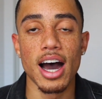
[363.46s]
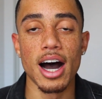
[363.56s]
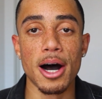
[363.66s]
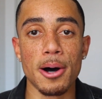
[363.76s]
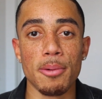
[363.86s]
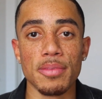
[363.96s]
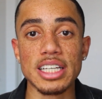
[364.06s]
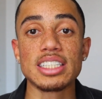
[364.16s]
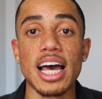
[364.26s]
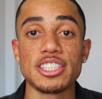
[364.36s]
um,
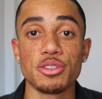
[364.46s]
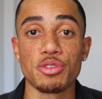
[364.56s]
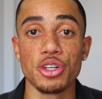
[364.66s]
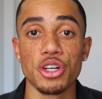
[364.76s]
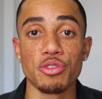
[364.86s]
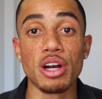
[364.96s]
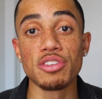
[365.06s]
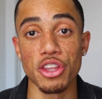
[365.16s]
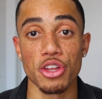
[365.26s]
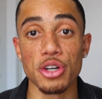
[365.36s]
these lasted for
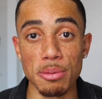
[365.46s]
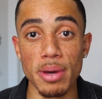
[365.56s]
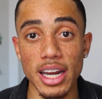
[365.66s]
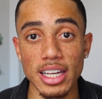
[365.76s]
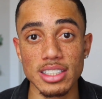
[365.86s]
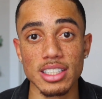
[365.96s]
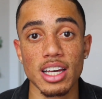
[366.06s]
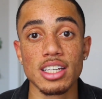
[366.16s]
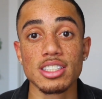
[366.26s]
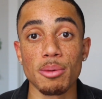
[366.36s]
roughly thirty minutes.
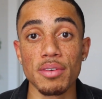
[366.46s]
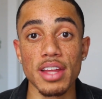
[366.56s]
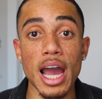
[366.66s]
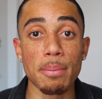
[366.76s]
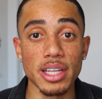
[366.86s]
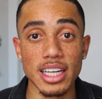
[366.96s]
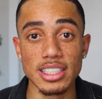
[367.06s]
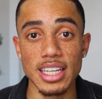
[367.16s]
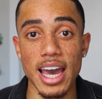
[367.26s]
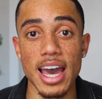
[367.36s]
Some of the
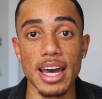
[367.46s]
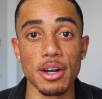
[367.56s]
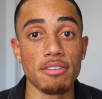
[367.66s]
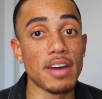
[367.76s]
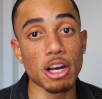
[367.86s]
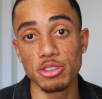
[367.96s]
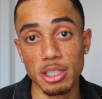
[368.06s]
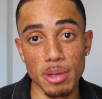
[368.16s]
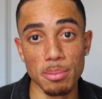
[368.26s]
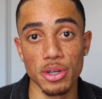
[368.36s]
applicants had a
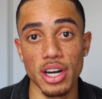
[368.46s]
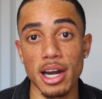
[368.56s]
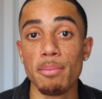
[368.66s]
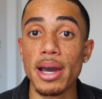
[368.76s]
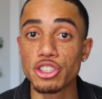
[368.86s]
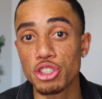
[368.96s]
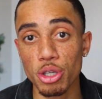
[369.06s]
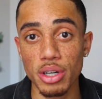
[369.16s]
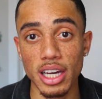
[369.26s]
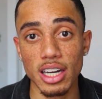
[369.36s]
faculty member and a med
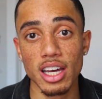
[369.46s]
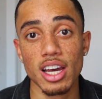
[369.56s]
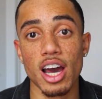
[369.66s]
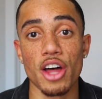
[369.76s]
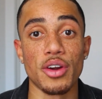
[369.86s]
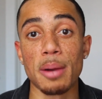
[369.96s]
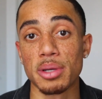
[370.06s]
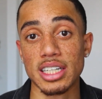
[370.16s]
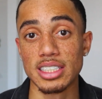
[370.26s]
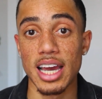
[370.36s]
student. Other
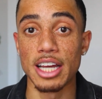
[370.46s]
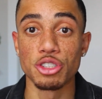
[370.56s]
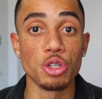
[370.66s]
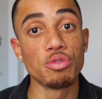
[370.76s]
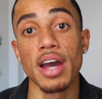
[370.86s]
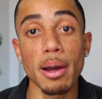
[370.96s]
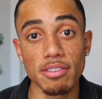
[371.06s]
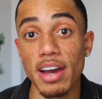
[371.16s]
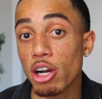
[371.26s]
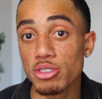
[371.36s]
applicants had two fa
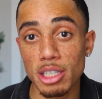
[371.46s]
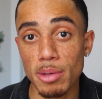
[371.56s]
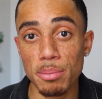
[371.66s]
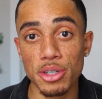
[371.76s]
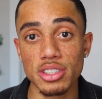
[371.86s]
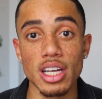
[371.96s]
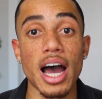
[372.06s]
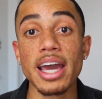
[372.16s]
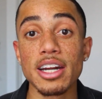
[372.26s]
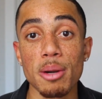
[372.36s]
faculty members.
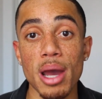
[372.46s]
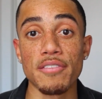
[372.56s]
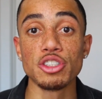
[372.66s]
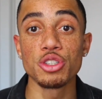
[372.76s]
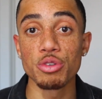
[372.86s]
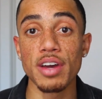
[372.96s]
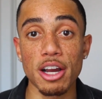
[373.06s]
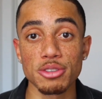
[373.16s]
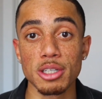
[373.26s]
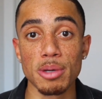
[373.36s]
I ended up having two
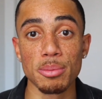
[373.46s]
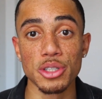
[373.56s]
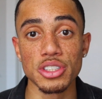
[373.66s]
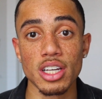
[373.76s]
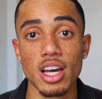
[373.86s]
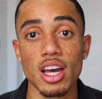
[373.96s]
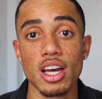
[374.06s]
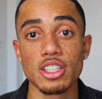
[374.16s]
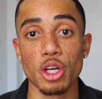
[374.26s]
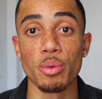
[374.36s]
faculty members.
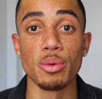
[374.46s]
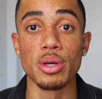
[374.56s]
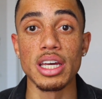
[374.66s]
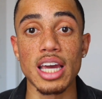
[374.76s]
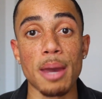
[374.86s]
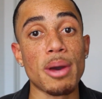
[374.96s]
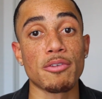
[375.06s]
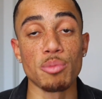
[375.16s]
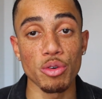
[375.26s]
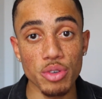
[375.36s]
So when we came
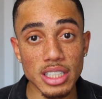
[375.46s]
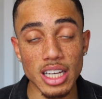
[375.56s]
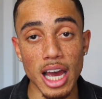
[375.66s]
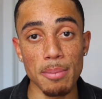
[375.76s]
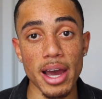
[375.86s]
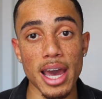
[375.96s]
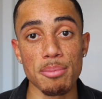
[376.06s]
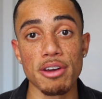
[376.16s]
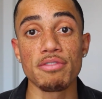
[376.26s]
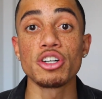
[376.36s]
back from our free time, I had
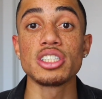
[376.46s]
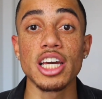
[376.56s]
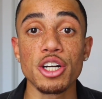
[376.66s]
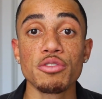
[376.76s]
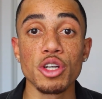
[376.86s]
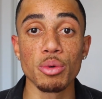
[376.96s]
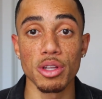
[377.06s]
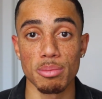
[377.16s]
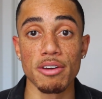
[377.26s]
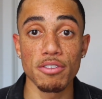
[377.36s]
my first interview
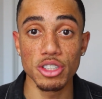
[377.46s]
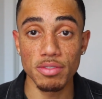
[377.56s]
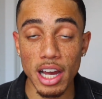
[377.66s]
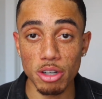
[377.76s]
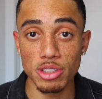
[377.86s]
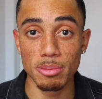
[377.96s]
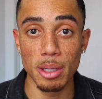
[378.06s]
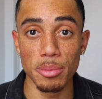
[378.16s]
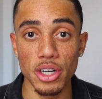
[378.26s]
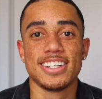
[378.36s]
with my first faculty
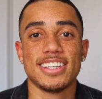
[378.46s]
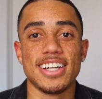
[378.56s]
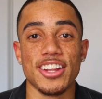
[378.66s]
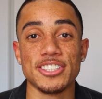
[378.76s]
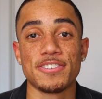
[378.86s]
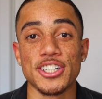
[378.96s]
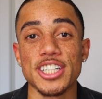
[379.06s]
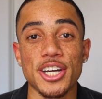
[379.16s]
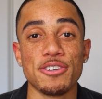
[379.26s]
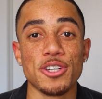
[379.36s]
member. Now, this
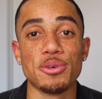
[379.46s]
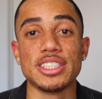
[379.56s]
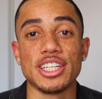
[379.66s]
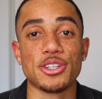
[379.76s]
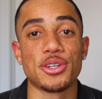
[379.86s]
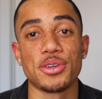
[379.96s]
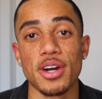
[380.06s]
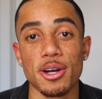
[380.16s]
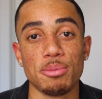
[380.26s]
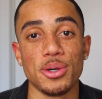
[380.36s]
first interview was
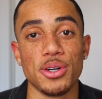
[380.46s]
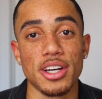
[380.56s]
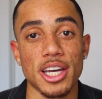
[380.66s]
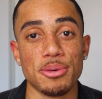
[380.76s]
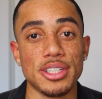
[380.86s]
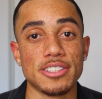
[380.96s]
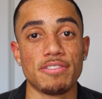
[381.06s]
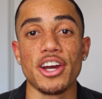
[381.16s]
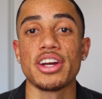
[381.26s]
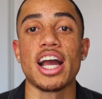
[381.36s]
incredible. It was
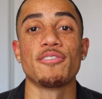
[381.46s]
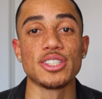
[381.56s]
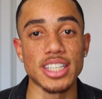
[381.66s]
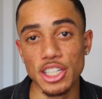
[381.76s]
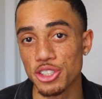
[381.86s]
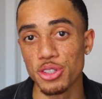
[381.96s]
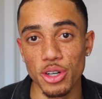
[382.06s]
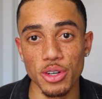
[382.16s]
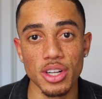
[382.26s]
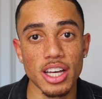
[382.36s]
very
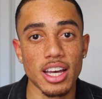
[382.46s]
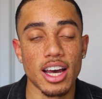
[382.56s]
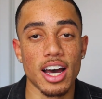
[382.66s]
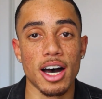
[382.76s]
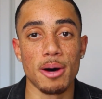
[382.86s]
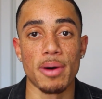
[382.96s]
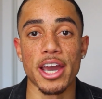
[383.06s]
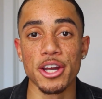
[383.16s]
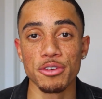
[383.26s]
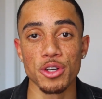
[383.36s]
conversational. Uh,
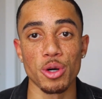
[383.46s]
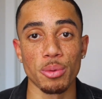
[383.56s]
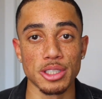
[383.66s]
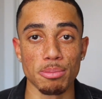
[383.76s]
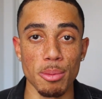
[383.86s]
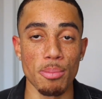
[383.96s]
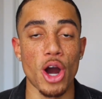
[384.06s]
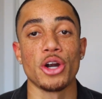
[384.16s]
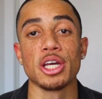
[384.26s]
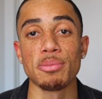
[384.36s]
my interviewer wasn't
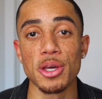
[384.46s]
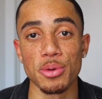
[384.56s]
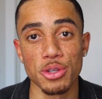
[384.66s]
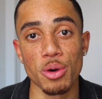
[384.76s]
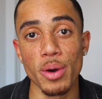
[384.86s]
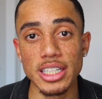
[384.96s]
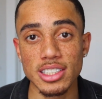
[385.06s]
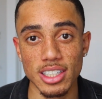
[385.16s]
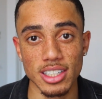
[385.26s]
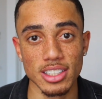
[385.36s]
bombarding me with
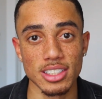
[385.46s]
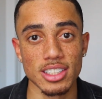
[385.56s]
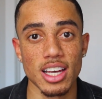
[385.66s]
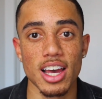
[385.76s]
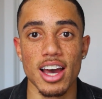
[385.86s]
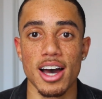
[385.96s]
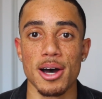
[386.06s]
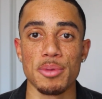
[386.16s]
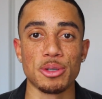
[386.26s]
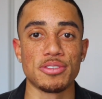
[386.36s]
questions.
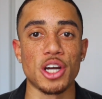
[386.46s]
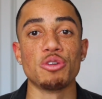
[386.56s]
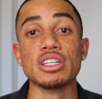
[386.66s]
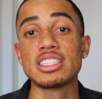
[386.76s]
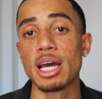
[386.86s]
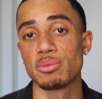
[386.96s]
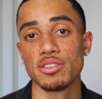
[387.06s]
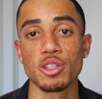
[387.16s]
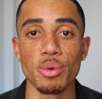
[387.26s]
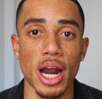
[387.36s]
Um, he was very
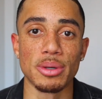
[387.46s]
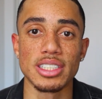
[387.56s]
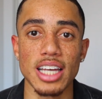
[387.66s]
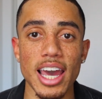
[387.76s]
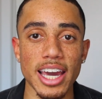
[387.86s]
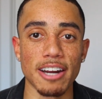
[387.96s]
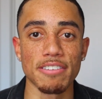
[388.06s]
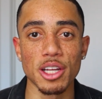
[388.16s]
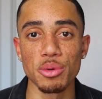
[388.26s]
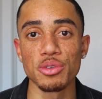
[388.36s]
receptive to what I was saying, and I
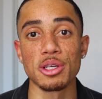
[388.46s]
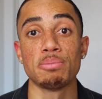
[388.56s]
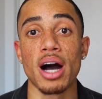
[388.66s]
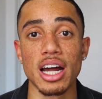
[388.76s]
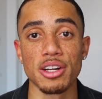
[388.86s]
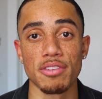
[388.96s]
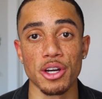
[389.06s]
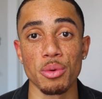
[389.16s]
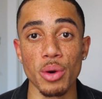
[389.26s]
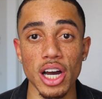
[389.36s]
feel like we really bonded
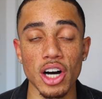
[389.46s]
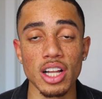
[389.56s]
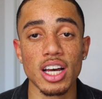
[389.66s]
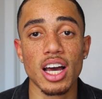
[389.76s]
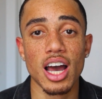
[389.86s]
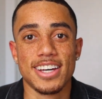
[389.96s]
very well.